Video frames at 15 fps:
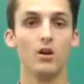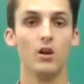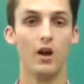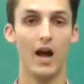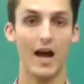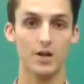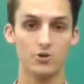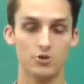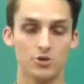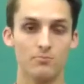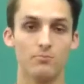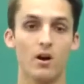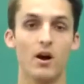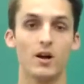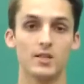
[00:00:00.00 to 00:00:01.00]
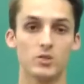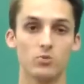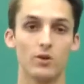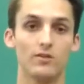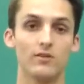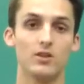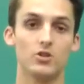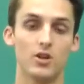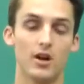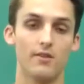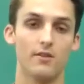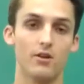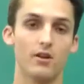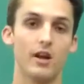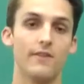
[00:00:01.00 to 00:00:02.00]
hydrogen bonds with each
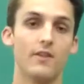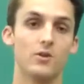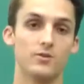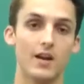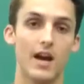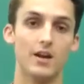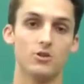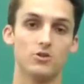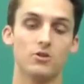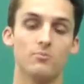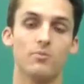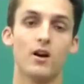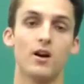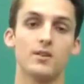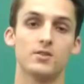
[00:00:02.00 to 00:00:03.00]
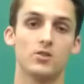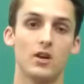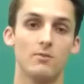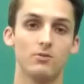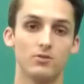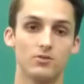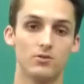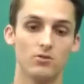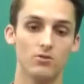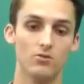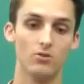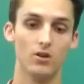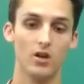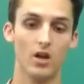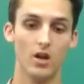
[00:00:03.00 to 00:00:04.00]
other, and those hydrogen bonds are able
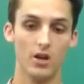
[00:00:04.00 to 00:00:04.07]
to